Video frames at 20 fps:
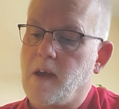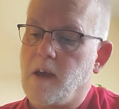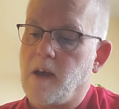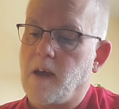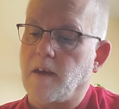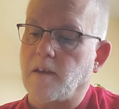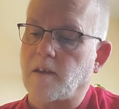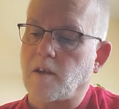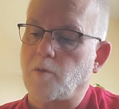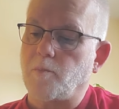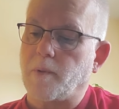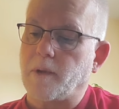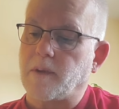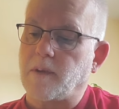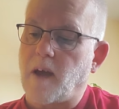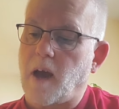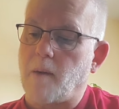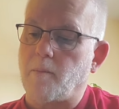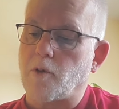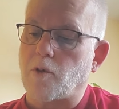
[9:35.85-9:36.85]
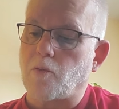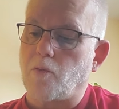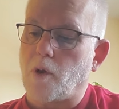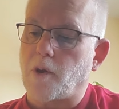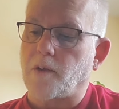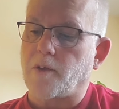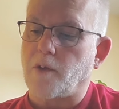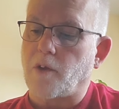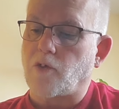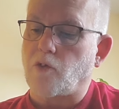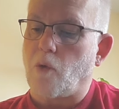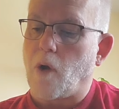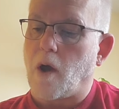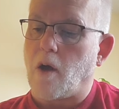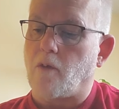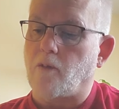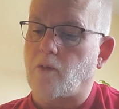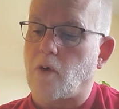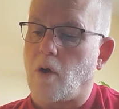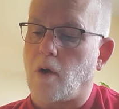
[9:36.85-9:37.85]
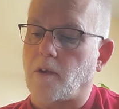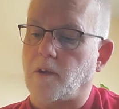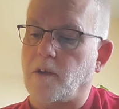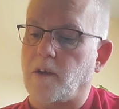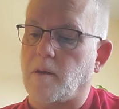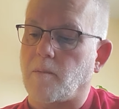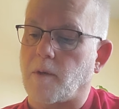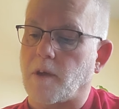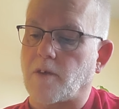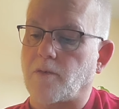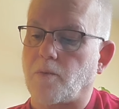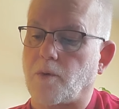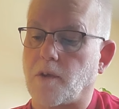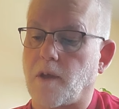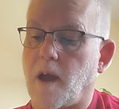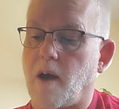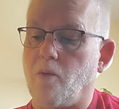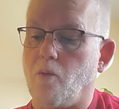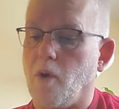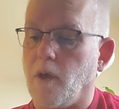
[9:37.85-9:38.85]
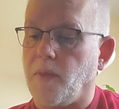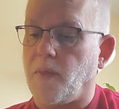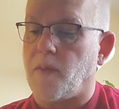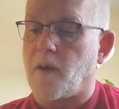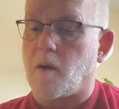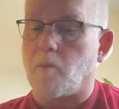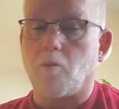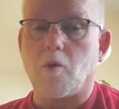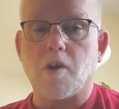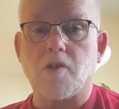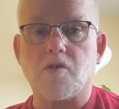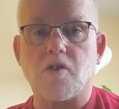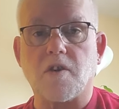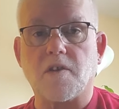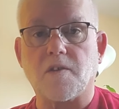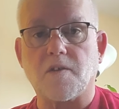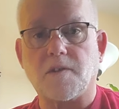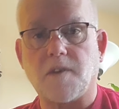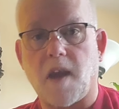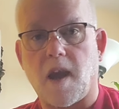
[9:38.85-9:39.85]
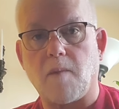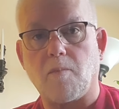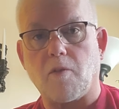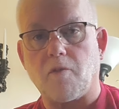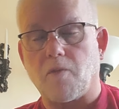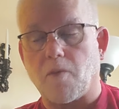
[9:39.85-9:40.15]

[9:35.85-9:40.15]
He says, but Thomas, one of the 12, called Didymus, was not with them when Jesus came the